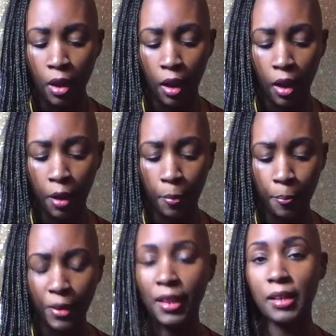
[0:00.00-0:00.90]

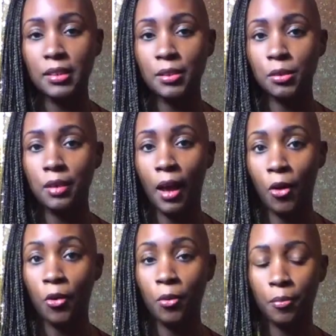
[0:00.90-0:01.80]
But that's
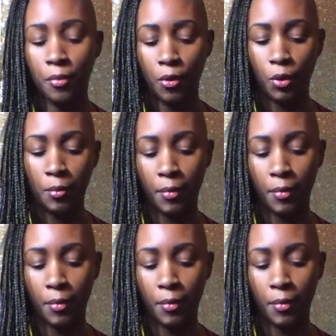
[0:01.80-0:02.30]
what